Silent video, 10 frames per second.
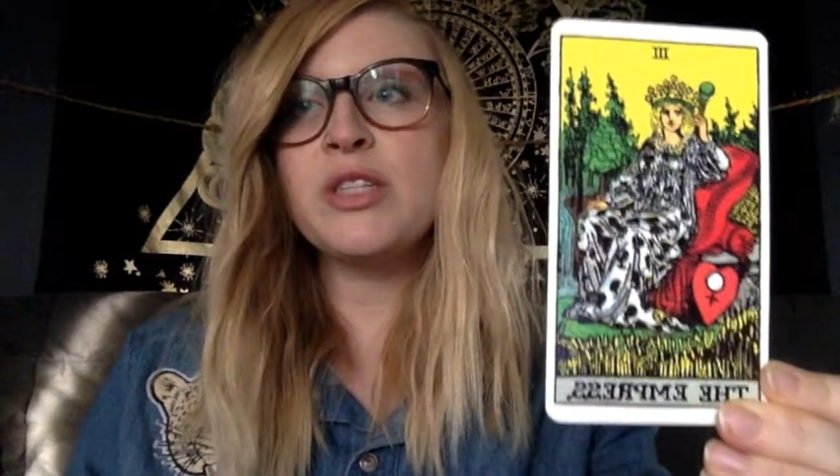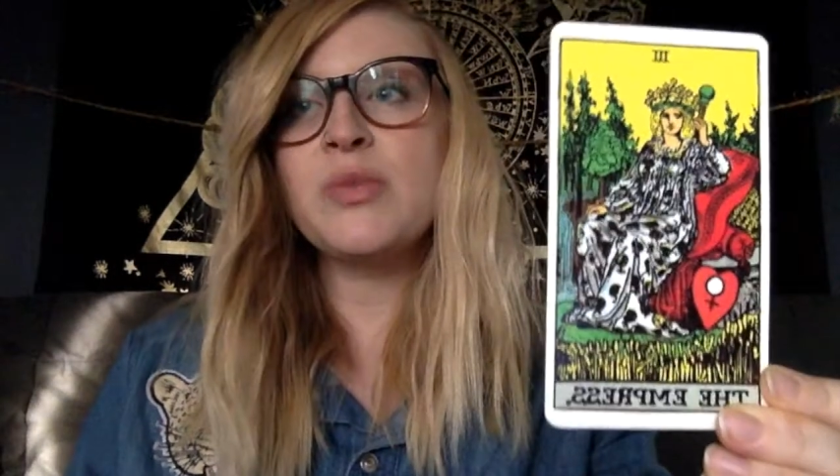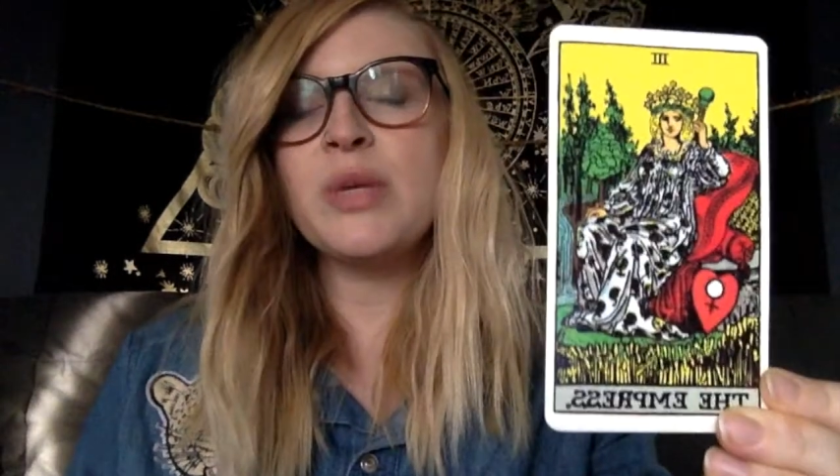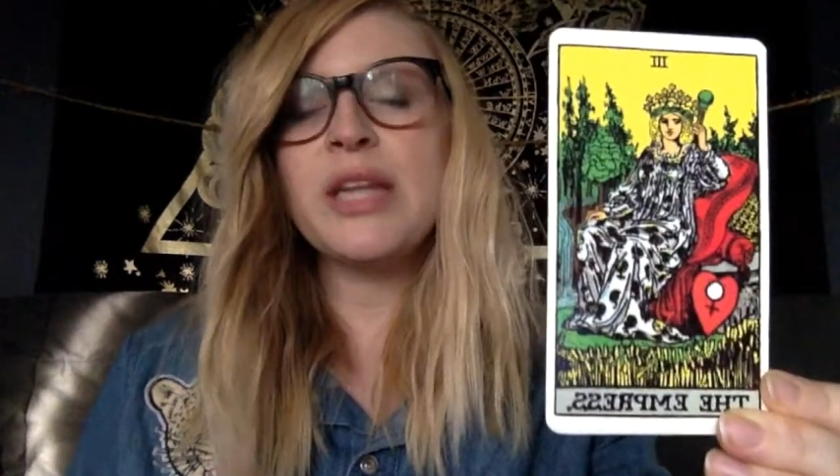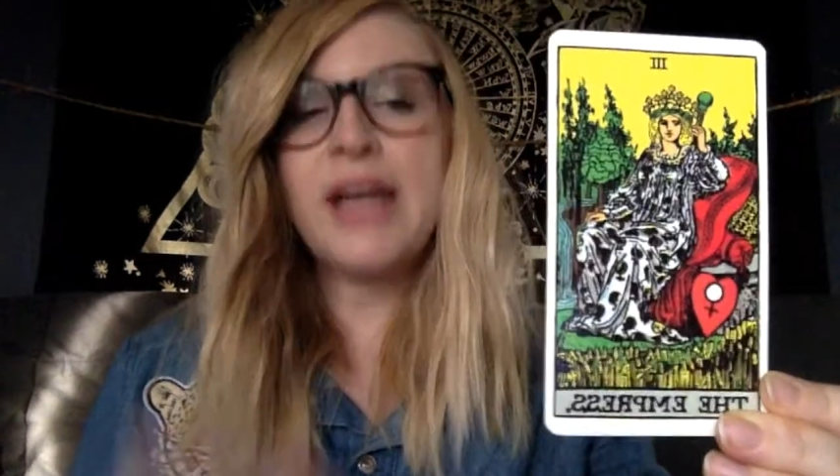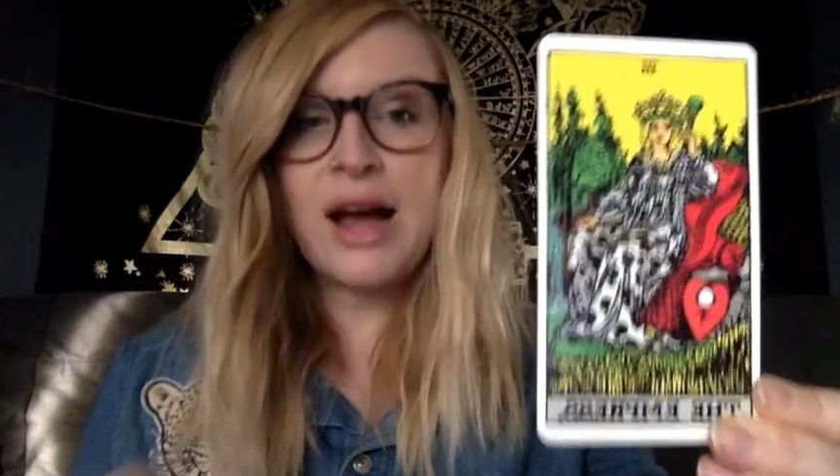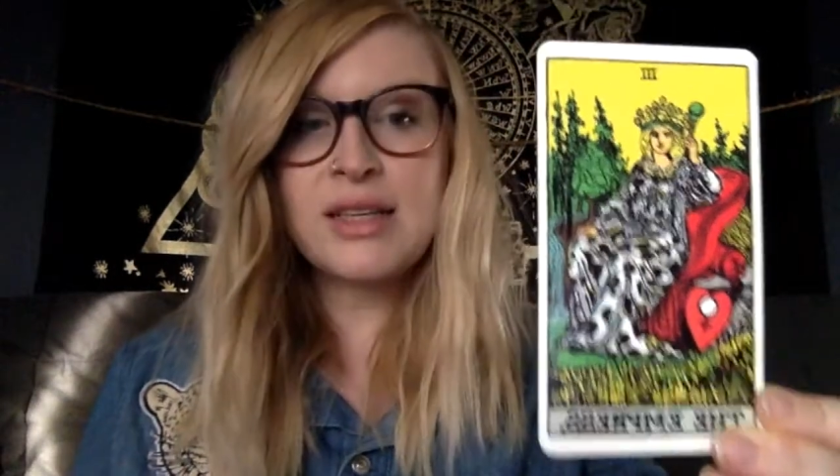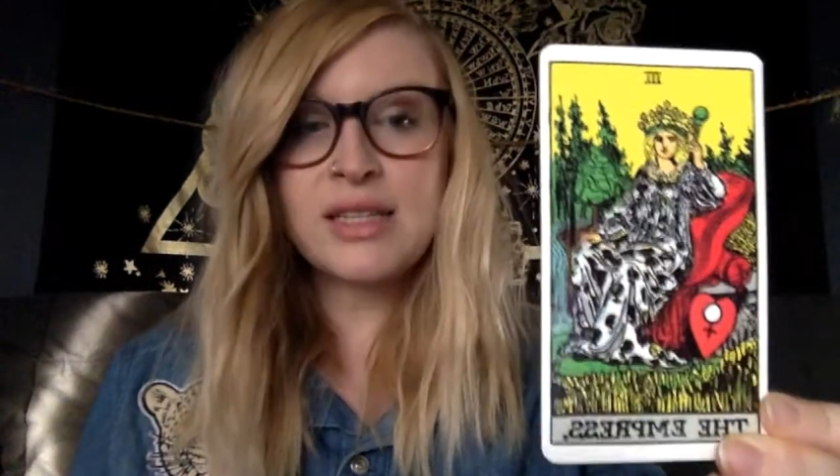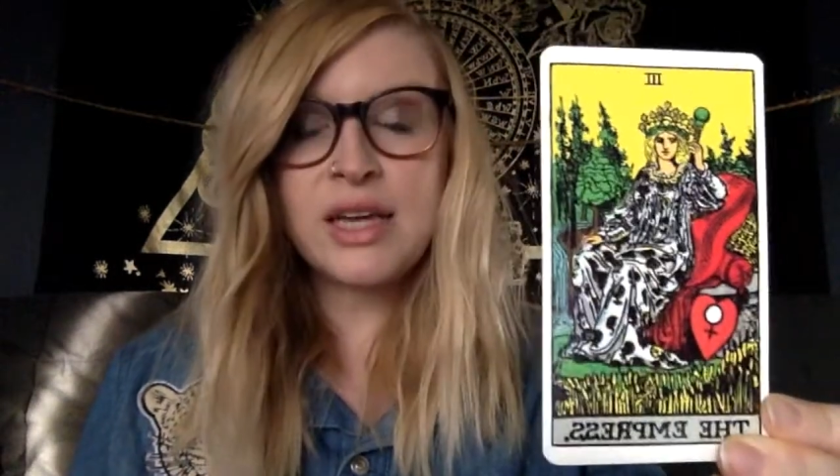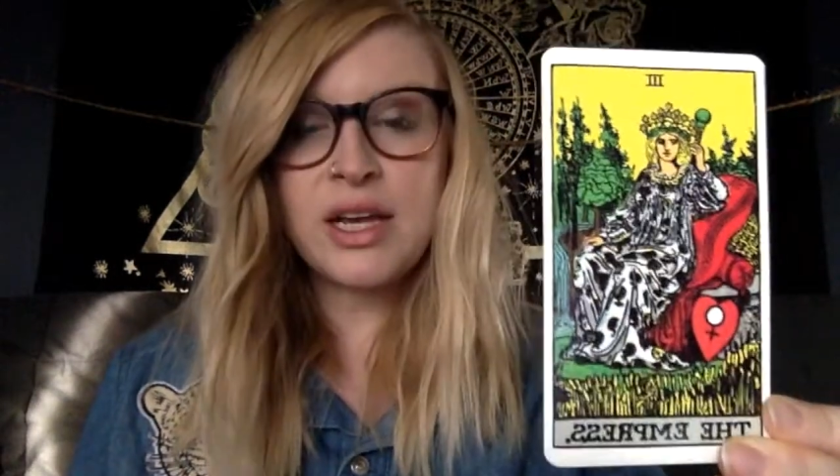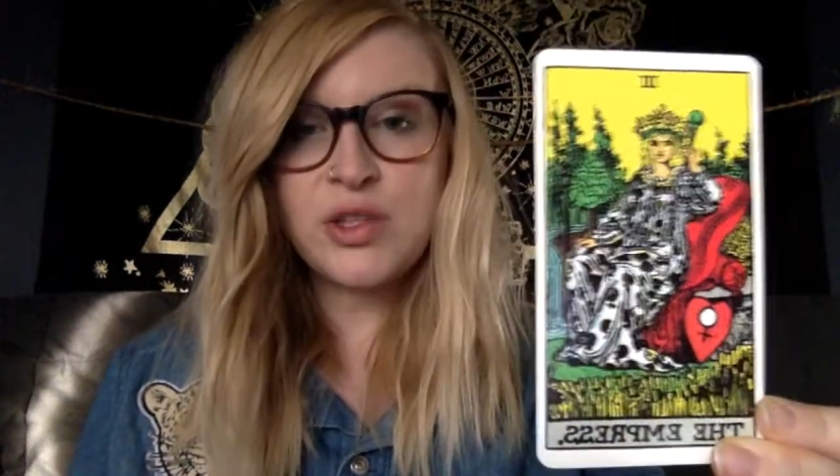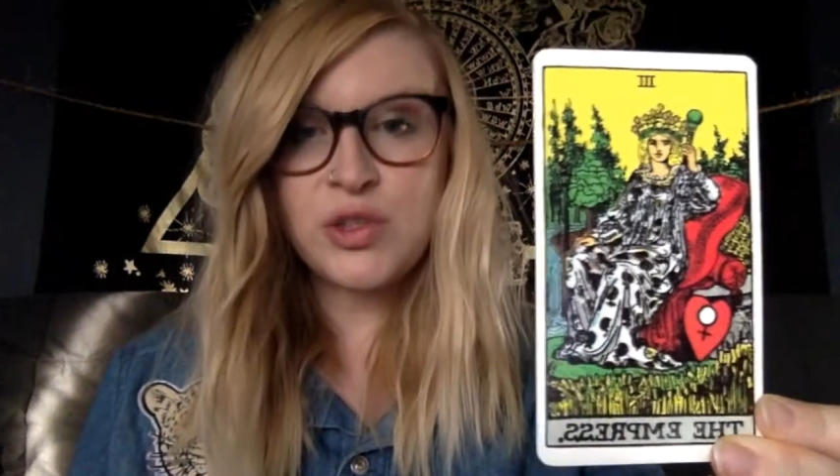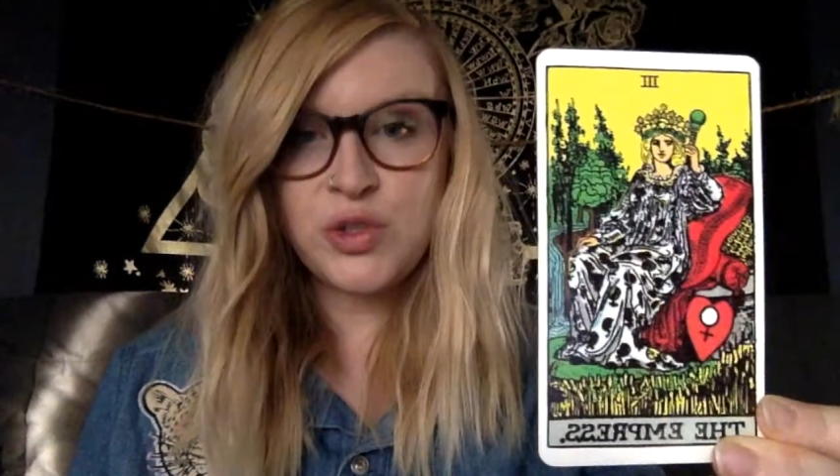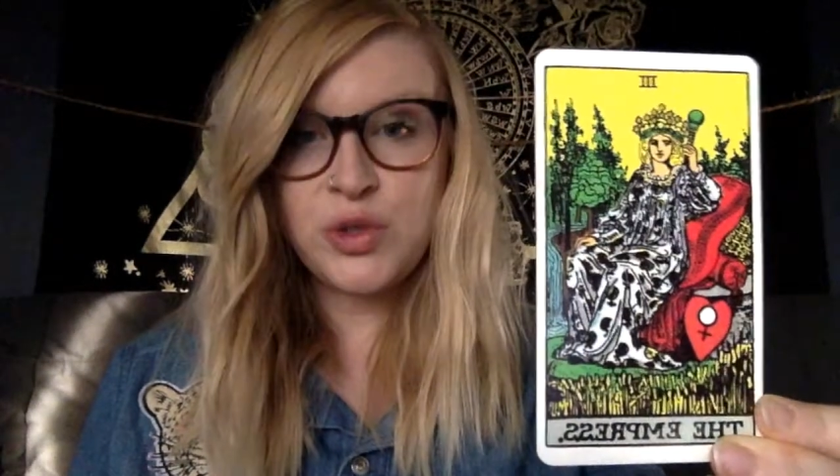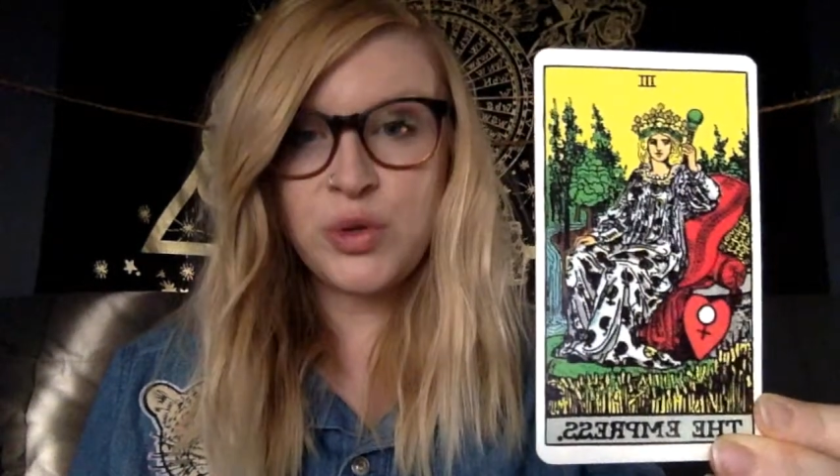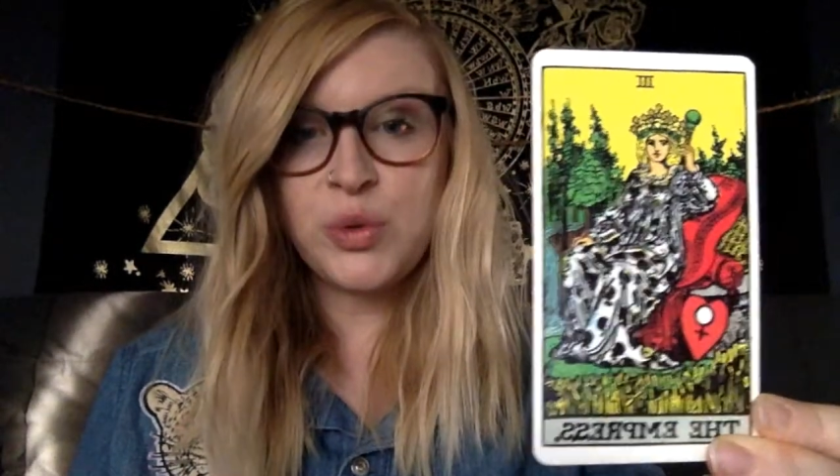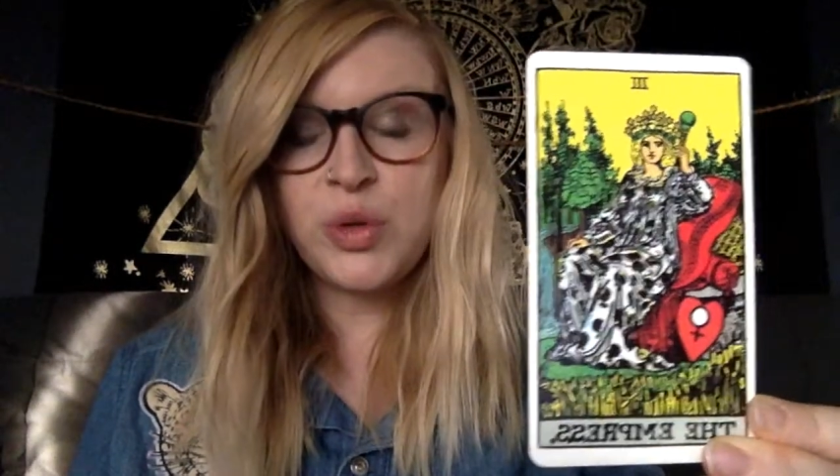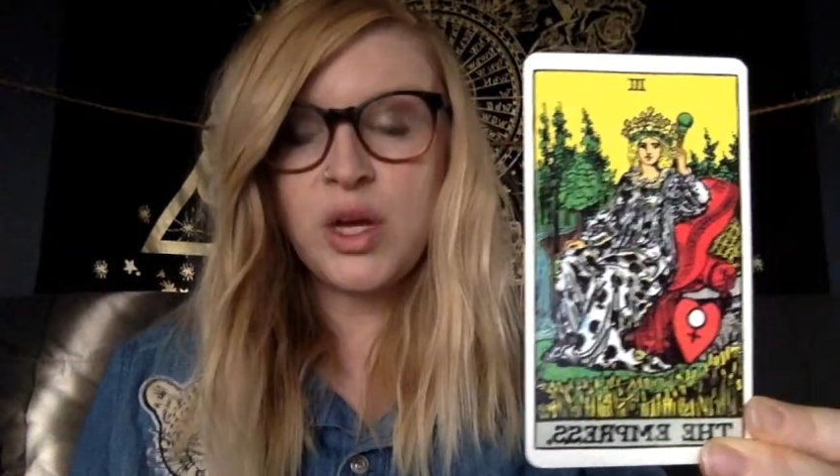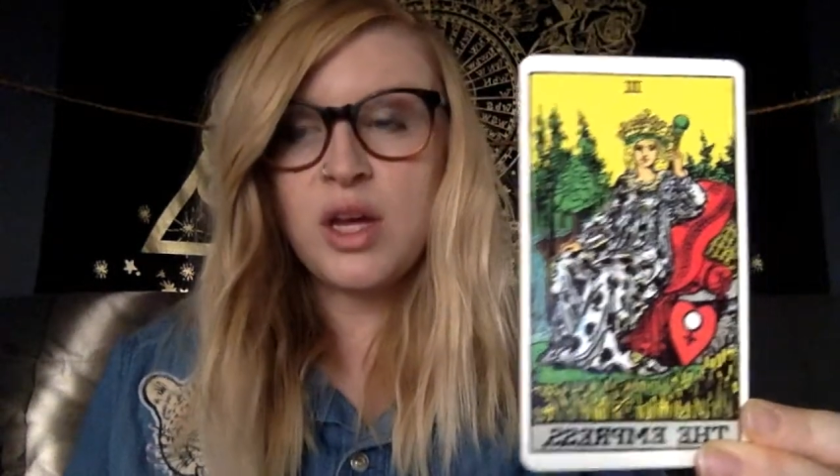is really asking us to